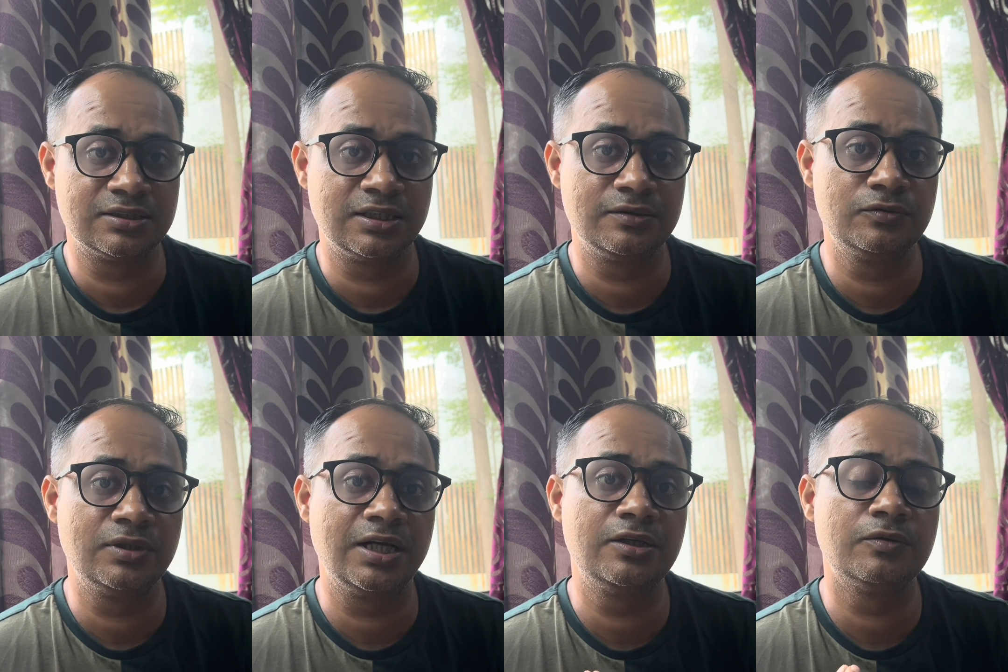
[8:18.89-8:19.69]
and to
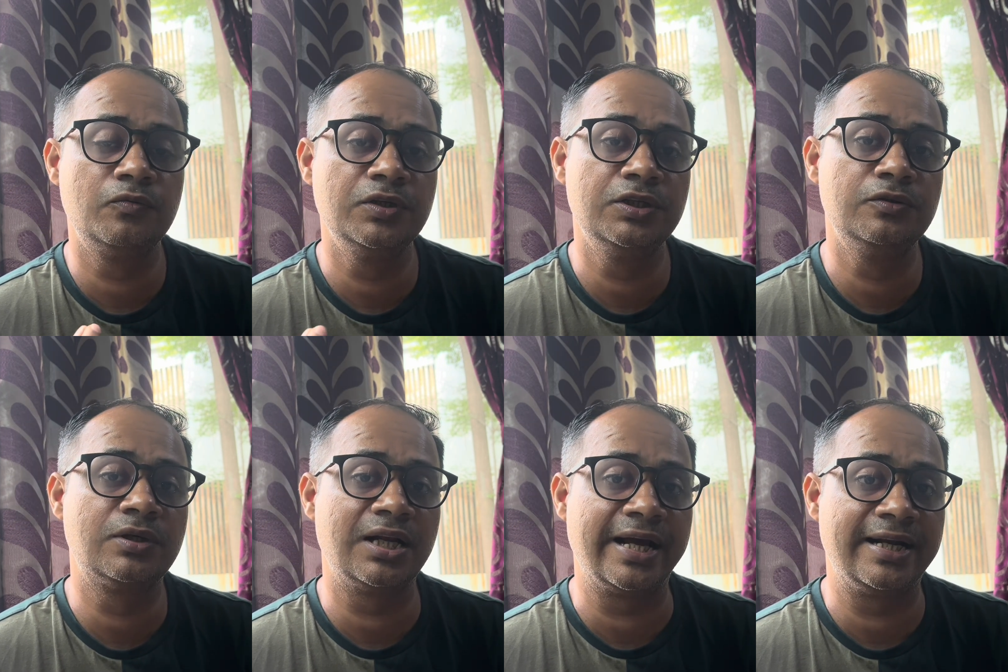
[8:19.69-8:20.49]
that we do
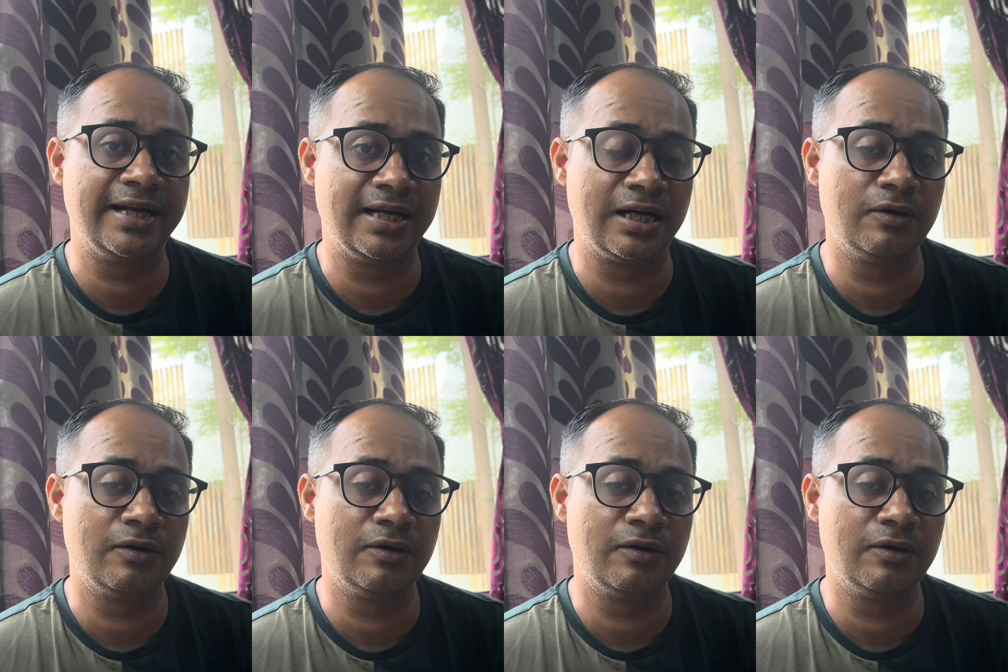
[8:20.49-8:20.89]
collect data.